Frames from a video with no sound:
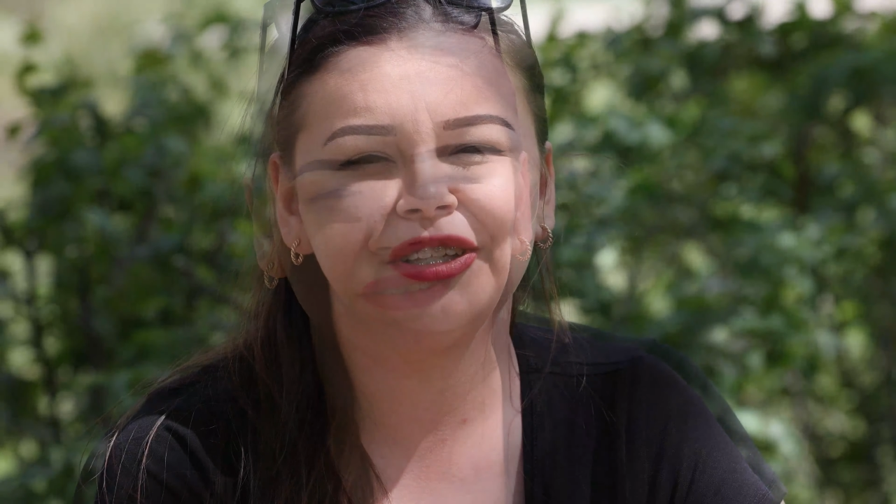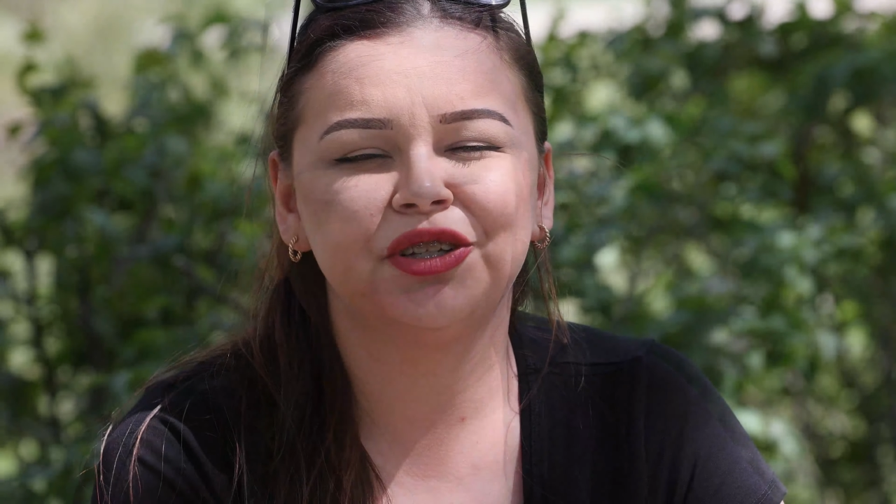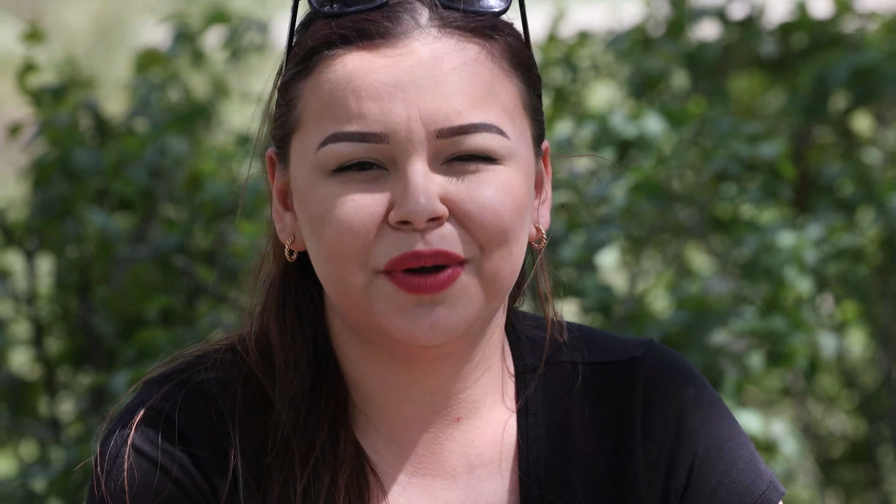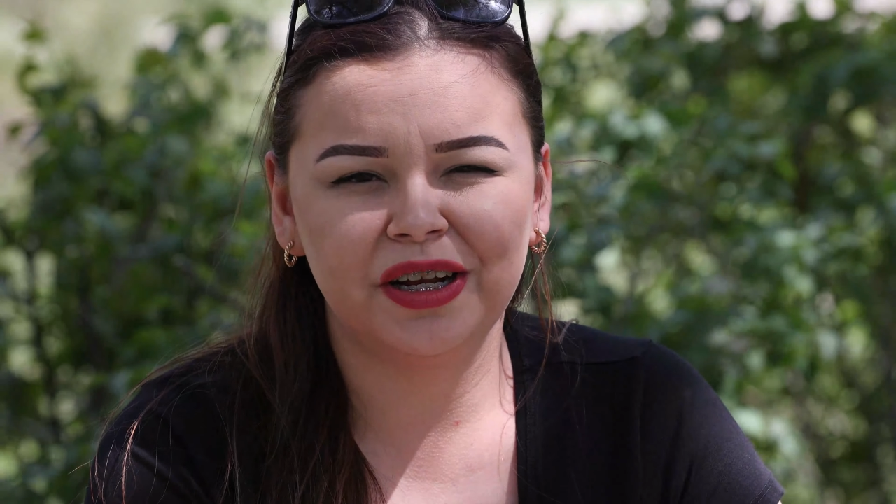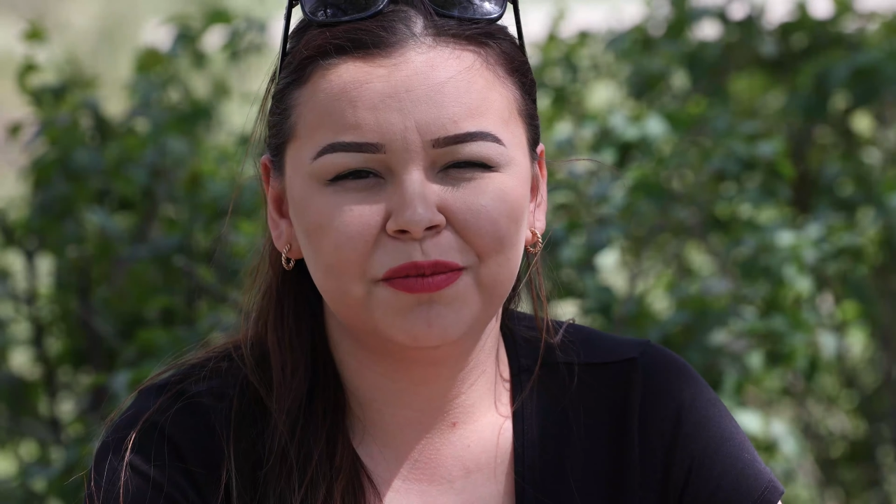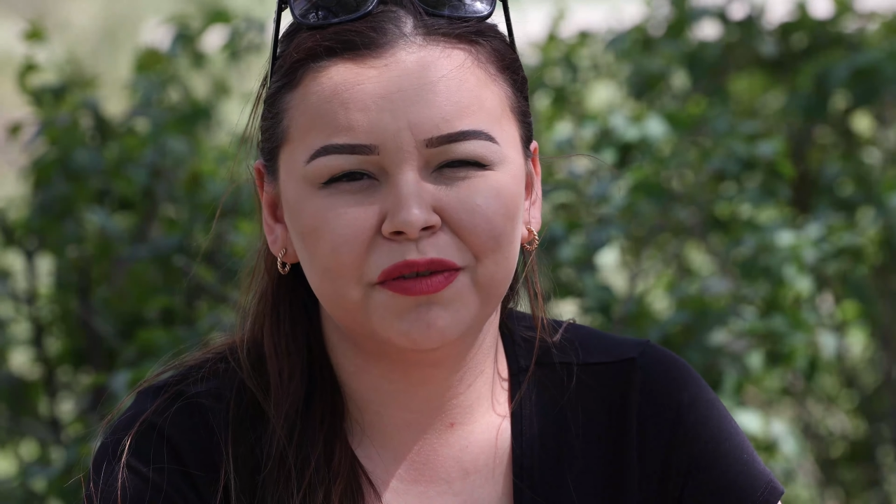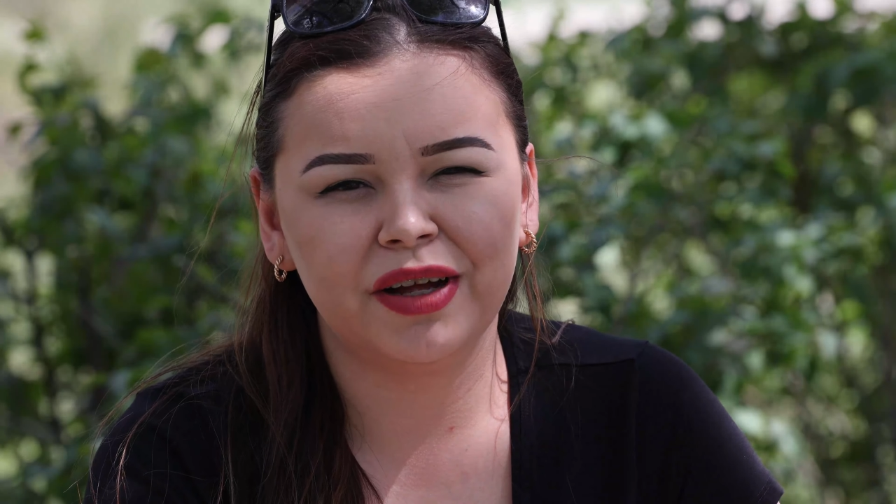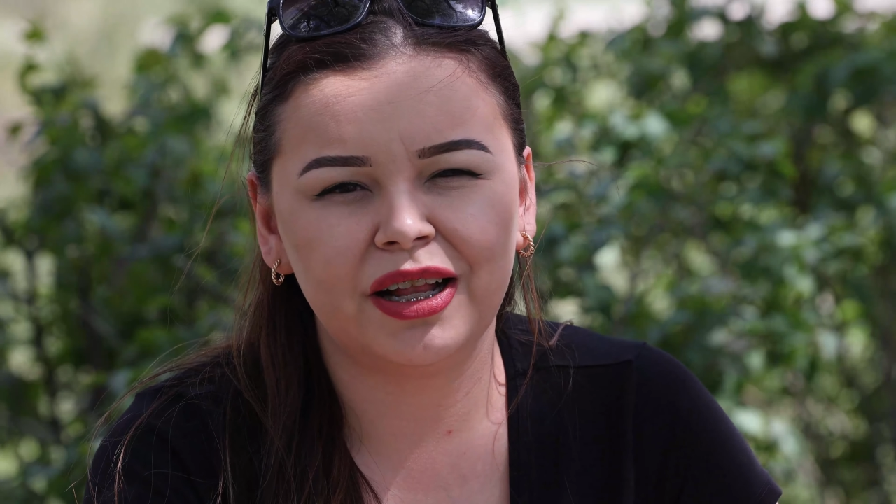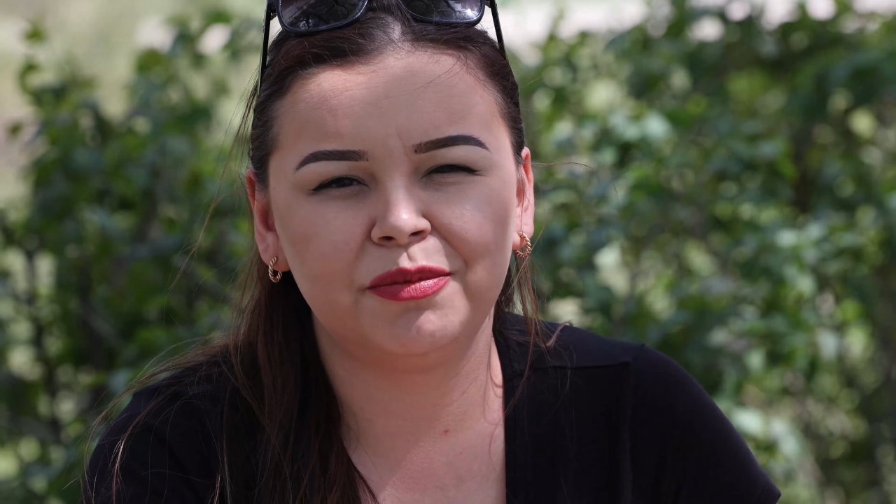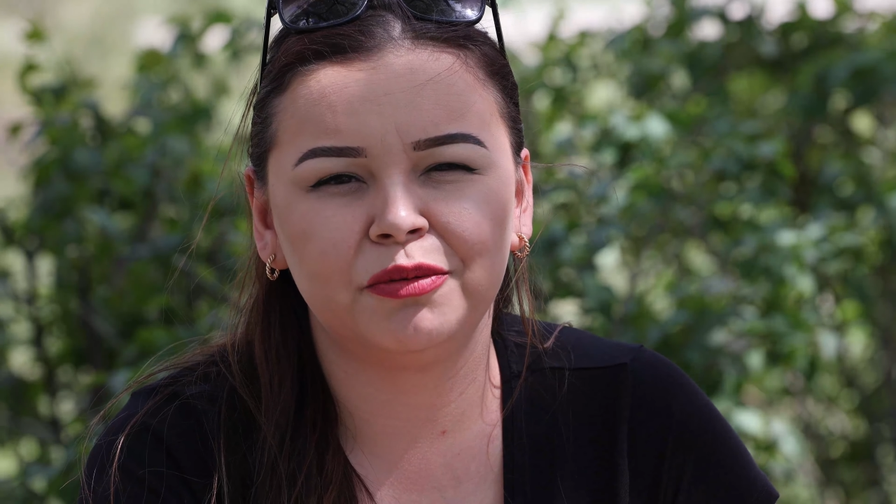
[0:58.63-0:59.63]
Shawenim
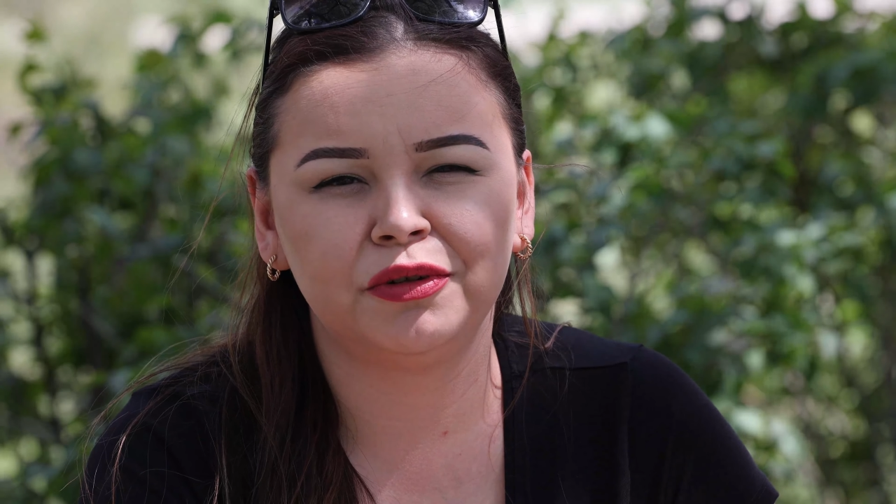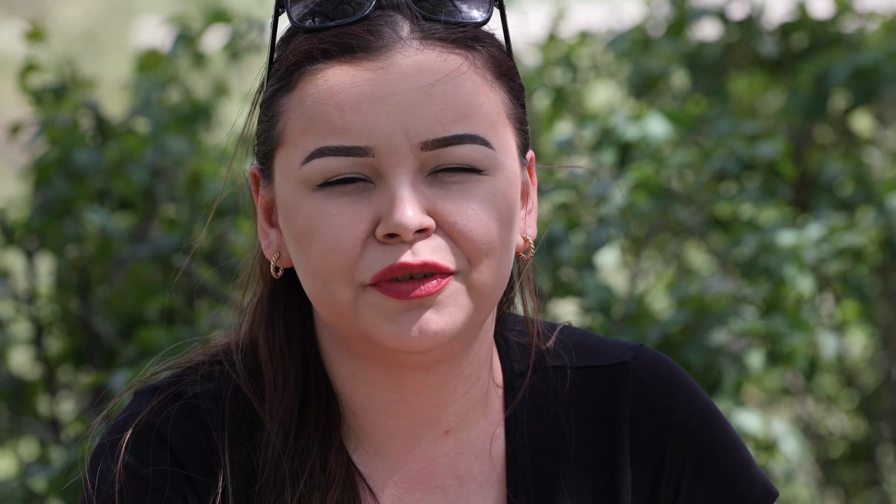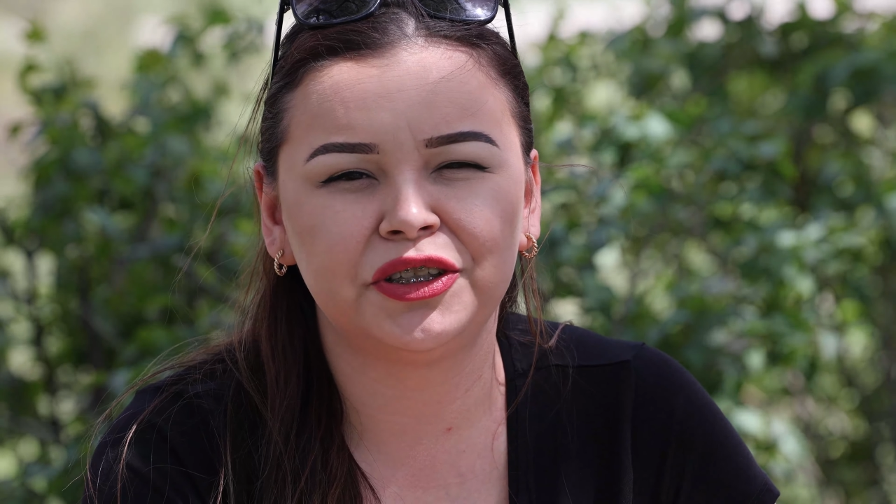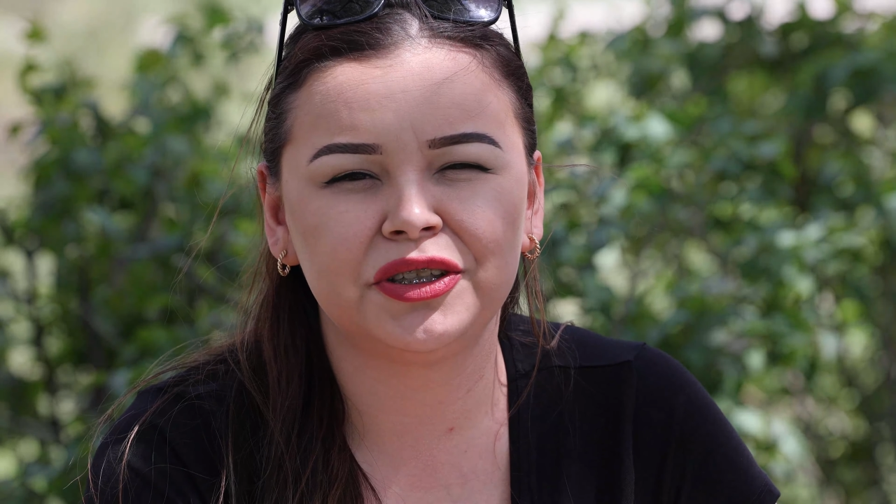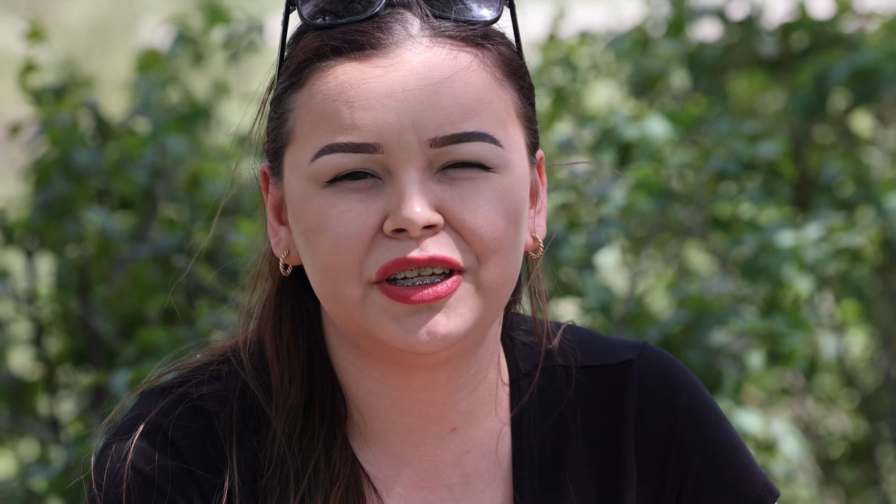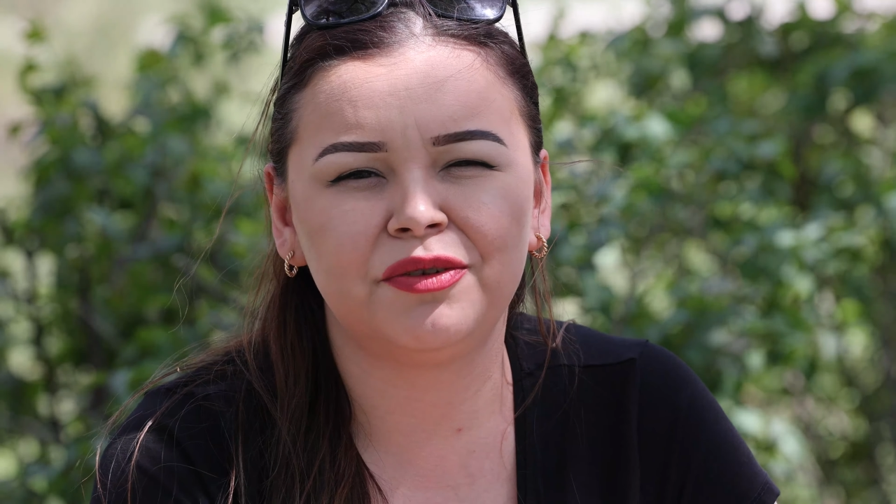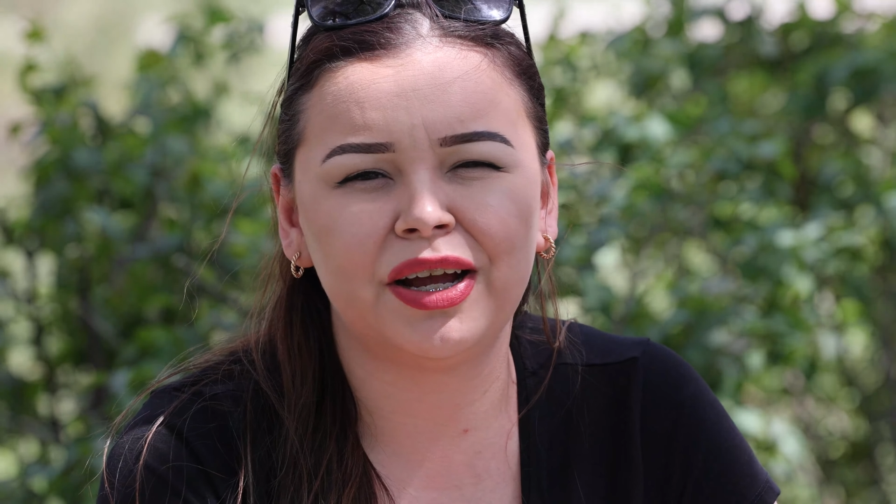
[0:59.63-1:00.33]
developed a provincially